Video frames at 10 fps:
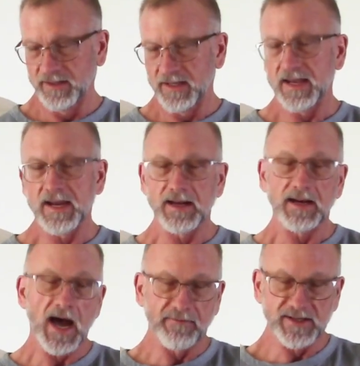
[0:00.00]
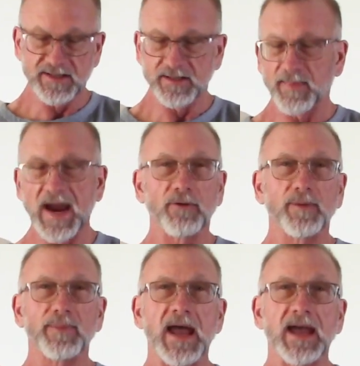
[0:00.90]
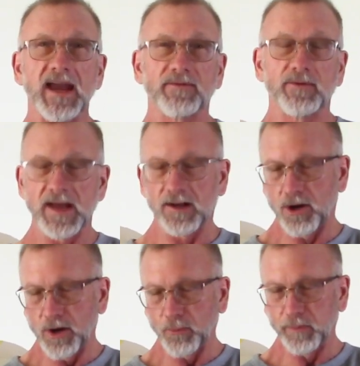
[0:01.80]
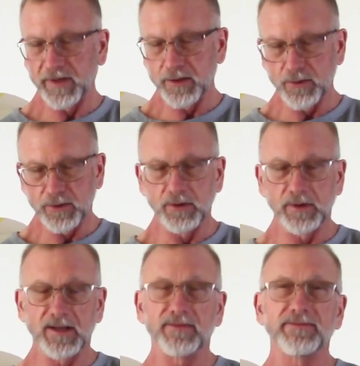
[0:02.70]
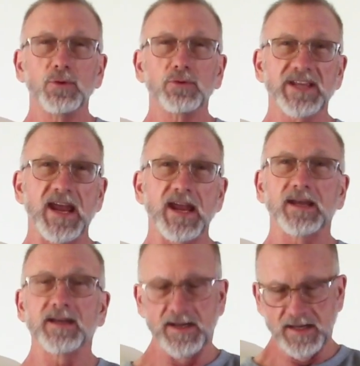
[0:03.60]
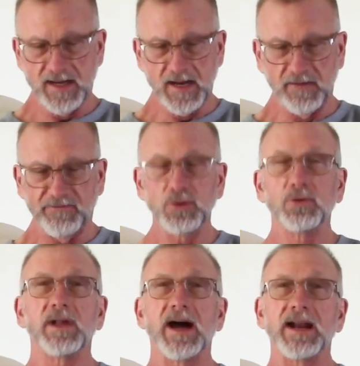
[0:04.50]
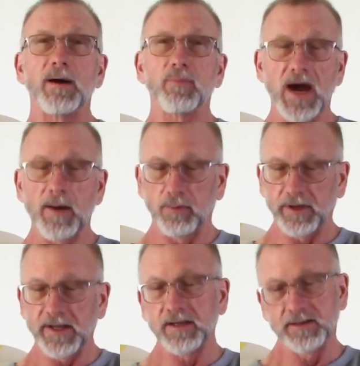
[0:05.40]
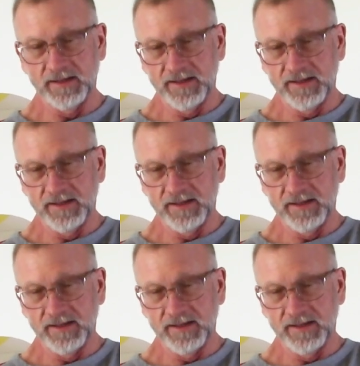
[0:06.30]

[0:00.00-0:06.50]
and obviously the battery pack after that long will be no good, and the fuel tank and fuel line I'll probably